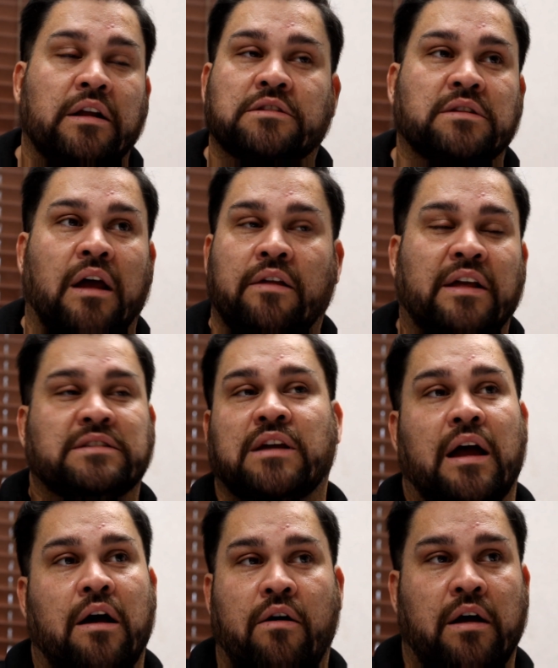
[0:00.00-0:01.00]
It's not, that's
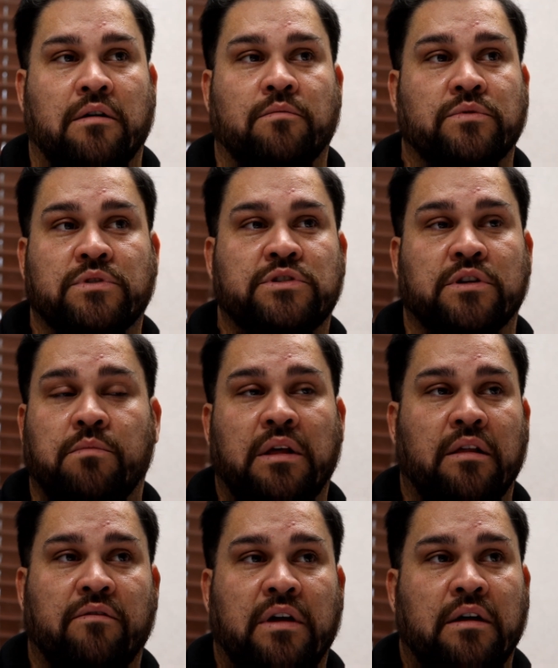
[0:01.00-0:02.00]
not how animals should be
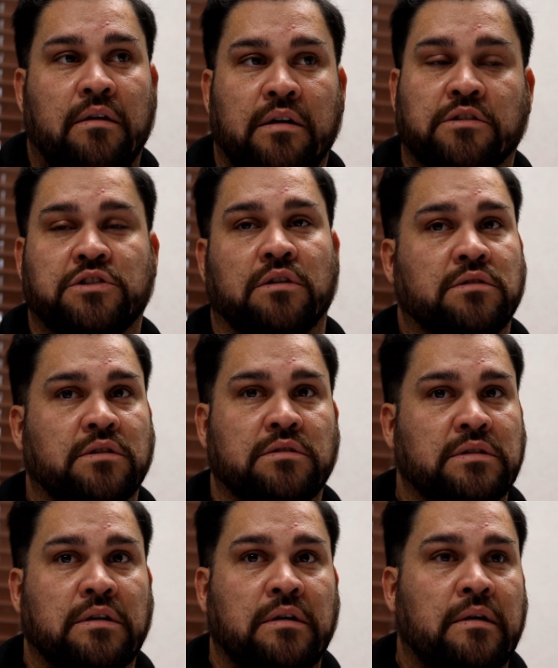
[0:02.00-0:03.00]
living in
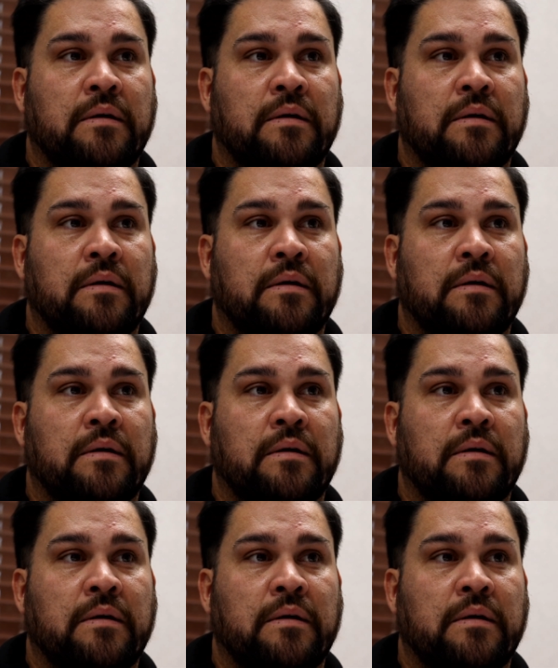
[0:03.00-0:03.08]
shelters.